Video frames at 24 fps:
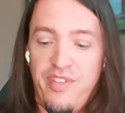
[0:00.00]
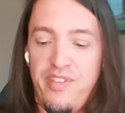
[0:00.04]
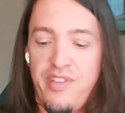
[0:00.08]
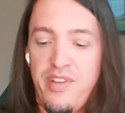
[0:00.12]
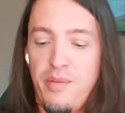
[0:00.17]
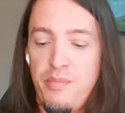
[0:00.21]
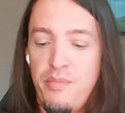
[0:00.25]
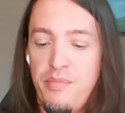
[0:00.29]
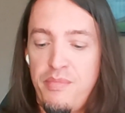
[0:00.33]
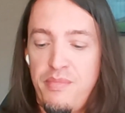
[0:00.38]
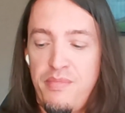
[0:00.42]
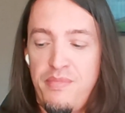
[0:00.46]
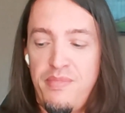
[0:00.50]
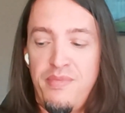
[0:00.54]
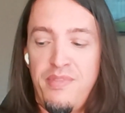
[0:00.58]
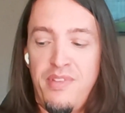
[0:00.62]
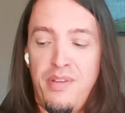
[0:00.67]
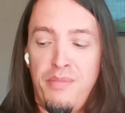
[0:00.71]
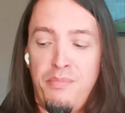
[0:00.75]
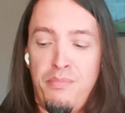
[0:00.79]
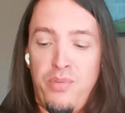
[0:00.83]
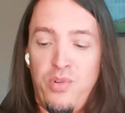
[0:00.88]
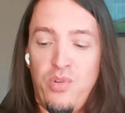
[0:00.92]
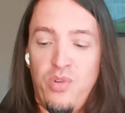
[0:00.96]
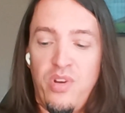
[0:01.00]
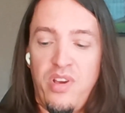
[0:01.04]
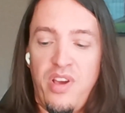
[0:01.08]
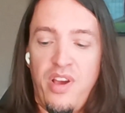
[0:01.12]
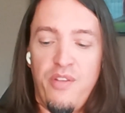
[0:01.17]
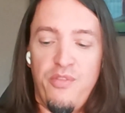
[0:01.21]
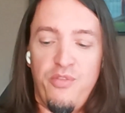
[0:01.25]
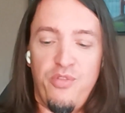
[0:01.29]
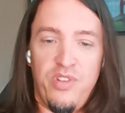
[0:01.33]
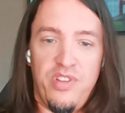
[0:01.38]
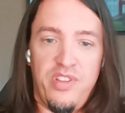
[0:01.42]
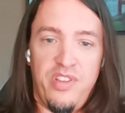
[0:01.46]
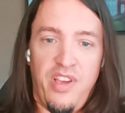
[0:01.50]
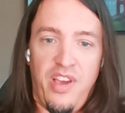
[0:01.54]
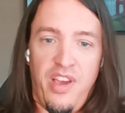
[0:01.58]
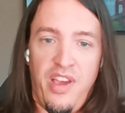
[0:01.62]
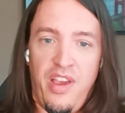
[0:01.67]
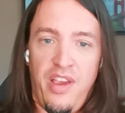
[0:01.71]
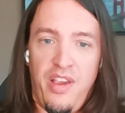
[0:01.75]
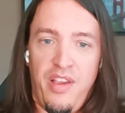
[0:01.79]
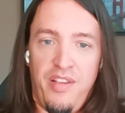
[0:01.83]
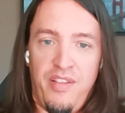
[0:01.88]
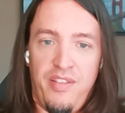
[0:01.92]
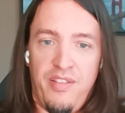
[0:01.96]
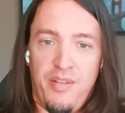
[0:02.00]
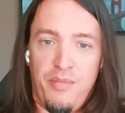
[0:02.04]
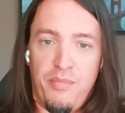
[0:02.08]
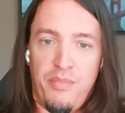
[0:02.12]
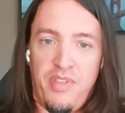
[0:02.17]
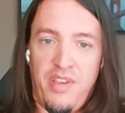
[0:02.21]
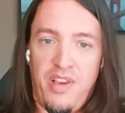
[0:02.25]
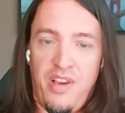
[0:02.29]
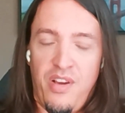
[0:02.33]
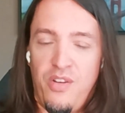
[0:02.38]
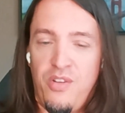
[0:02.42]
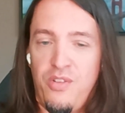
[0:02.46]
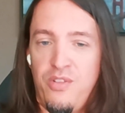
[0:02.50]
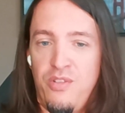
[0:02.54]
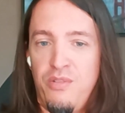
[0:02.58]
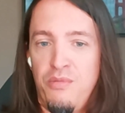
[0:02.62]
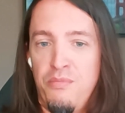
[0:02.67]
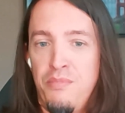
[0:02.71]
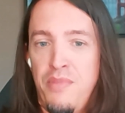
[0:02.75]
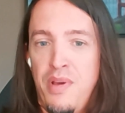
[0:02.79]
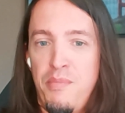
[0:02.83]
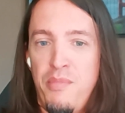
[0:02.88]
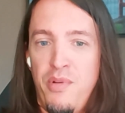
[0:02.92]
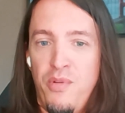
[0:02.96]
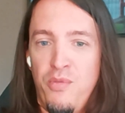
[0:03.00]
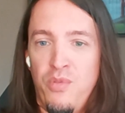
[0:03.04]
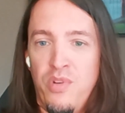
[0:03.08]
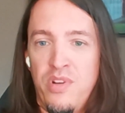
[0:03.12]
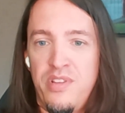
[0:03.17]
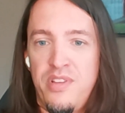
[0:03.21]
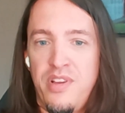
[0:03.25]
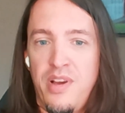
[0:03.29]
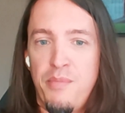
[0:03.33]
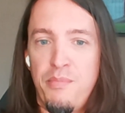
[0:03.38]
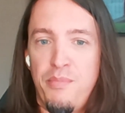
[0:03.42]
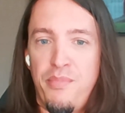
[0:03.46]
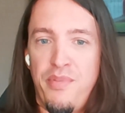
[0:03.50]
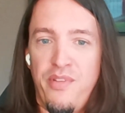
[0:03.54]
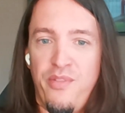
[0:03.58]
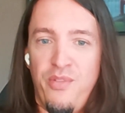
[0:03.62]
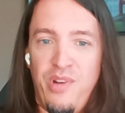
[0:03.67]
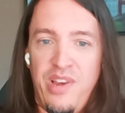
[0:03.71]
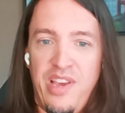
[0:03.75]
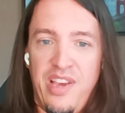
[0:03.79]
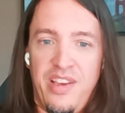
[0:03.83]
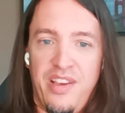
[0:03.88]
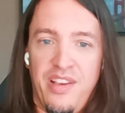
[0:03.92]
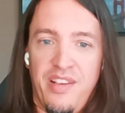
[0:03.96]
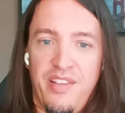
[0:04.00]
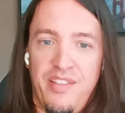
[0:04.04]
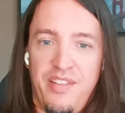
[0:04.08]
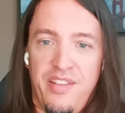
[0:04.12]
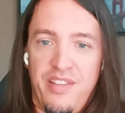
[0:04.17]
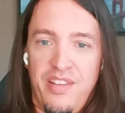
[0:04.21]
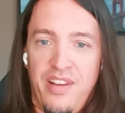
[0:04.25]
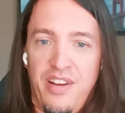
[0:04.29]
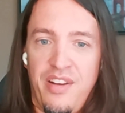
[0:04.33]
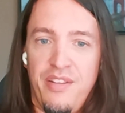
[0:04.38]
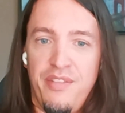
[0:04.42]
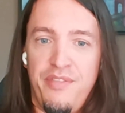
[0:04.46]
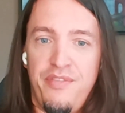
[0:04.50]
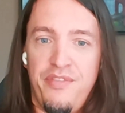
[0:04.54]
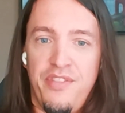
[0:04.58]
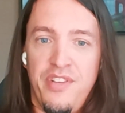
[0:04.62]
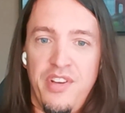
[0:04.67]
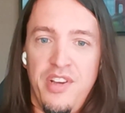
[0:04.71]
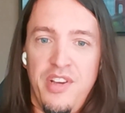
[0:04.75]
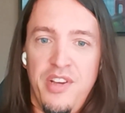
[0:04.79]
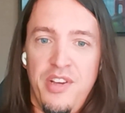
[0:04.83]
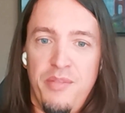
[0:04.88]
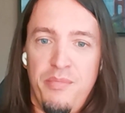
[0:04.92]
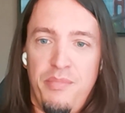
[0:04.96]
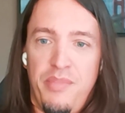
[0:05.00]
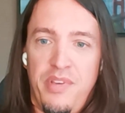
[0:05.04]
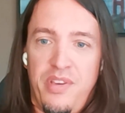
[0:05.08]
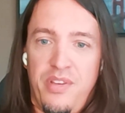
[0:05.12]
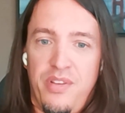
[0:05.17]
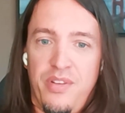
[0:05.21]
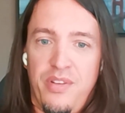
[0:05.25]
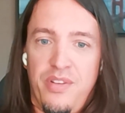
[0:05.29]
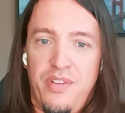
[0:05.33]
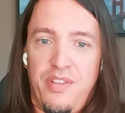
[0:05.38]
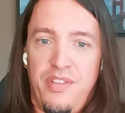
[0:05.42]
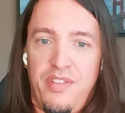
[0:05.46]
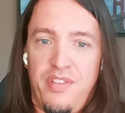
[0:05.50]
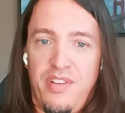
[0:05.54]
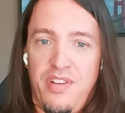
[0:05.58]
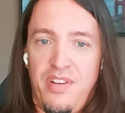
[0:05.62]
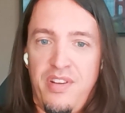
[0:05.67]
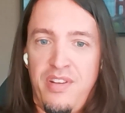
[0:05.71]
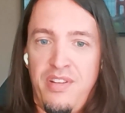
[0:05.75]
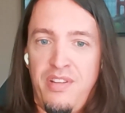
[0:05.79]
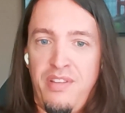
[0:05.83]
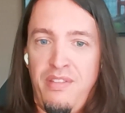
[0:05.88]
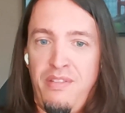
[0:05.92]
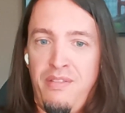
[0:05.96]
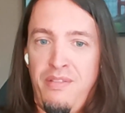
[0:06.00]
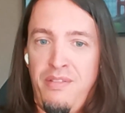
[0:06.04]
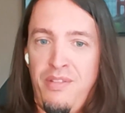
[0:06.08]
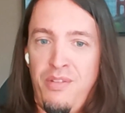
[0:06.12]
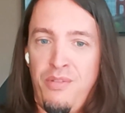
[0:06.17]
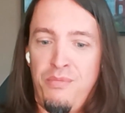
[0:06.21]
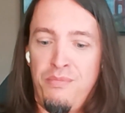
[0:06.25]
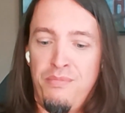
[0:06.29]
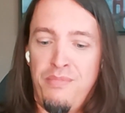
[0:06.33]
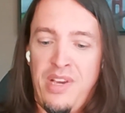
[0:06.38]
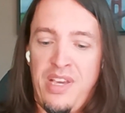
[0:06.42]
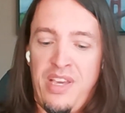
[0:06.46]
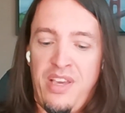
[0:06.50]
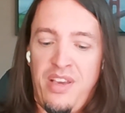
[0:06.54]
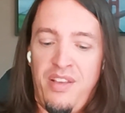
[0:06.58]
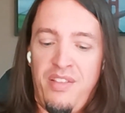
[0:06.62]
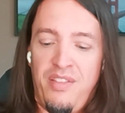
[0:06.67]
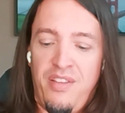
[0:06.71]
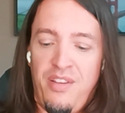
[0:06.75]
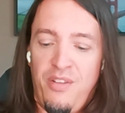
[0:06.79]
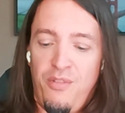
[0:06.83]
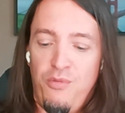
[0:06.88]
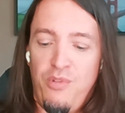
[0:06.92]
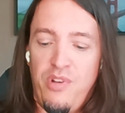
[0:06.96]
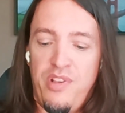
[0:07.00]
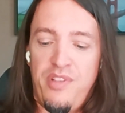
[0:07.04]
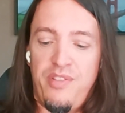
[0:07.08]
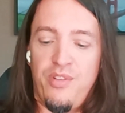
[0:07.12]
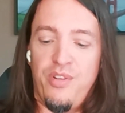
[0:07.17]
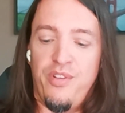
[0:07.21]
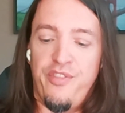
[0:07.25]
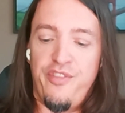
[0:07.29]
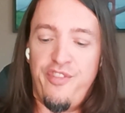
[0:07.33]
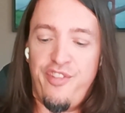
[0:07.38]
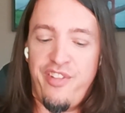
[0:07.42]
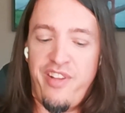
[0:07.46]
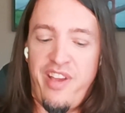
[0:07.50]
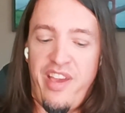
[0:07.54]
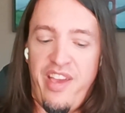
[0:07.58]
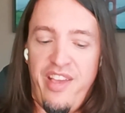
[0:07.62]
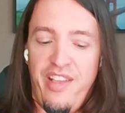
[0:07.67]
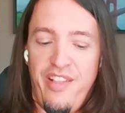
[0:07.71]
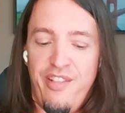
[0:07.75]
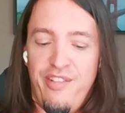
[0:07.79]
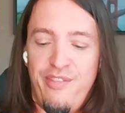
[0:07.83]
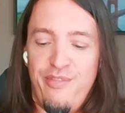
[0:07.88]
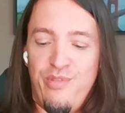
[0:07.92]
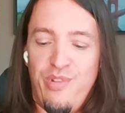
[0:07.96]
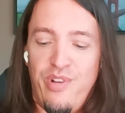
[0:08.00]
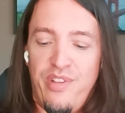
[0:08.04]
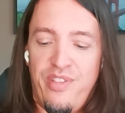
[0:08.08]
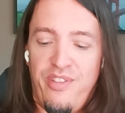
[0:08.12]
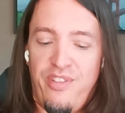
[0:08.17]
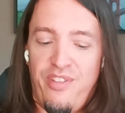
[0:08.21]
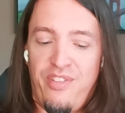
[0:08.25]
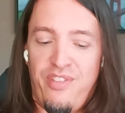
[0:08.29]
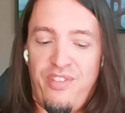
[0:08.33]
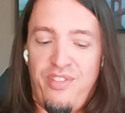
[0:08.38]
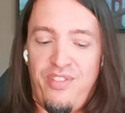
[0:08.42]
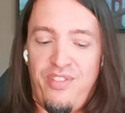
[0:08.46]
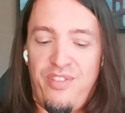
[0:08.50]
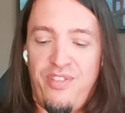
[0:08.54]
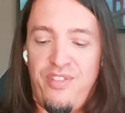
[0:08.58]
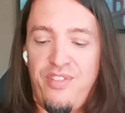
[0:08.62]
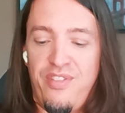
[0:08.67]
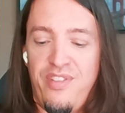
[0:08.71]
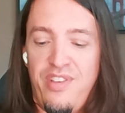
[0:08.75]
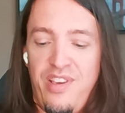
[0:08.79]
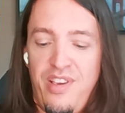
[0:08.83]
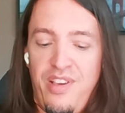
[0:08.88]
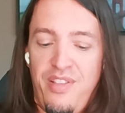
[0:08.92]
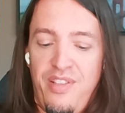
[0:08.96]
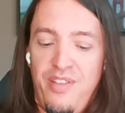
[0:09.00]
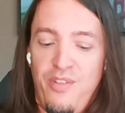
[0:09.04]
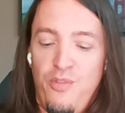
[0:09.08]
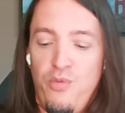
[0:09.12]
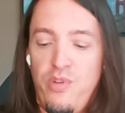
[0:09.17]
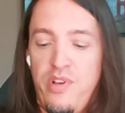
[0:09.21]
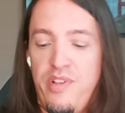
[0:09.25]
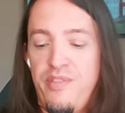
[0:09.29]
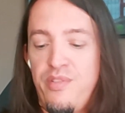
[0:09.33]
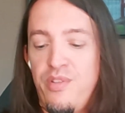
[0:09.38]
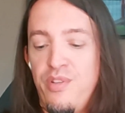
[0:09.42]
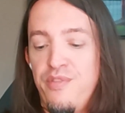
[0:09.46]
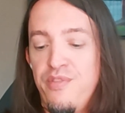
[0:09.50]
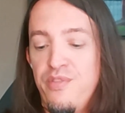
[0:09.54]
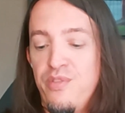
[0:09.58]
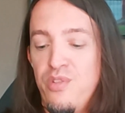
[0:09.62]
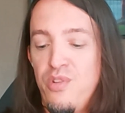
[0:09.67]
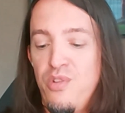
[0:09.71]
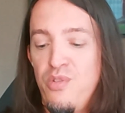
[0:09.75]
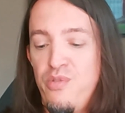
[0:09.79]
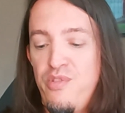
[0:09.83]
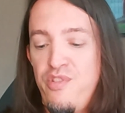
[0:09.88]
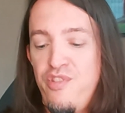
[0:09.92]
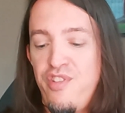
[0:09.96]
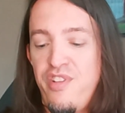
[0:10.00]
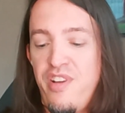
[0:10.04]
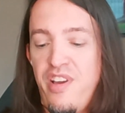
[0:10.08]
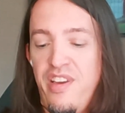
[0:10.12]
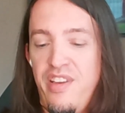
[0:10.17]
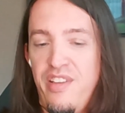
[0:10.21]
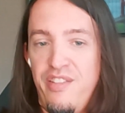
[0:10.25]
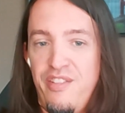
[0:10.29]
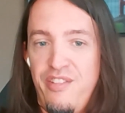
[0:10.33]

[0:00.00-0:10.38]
Some deploy every day, some they maybe one time per week is enough, because you mentioned the risk of change, whether the risk of no change.